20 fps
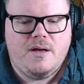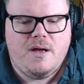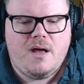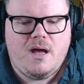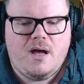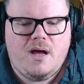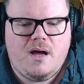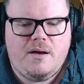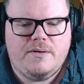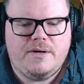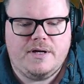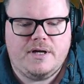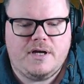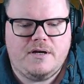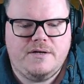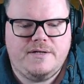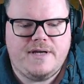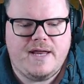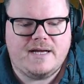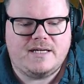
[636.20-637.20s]
I'm going to go
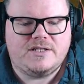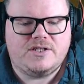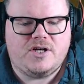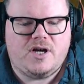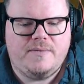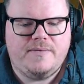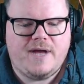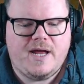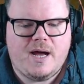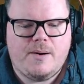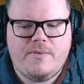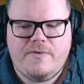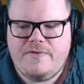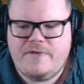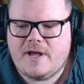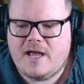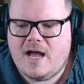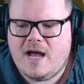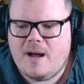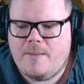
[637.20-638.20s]
next time down with a
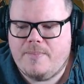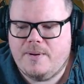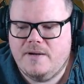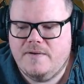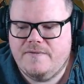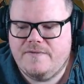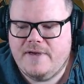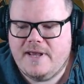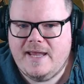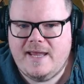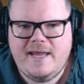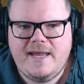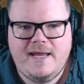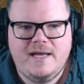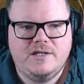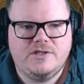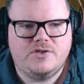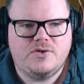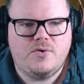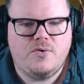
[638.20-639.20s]
couple of
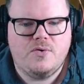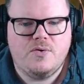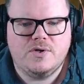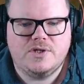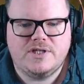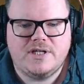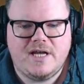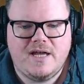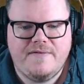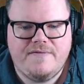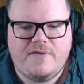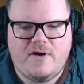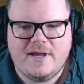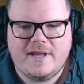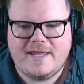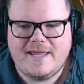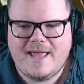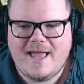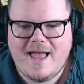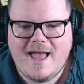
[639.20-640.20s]
Healer's Hawks if I
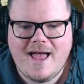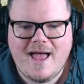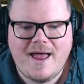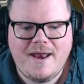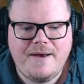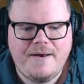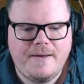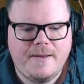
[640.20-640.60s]
can.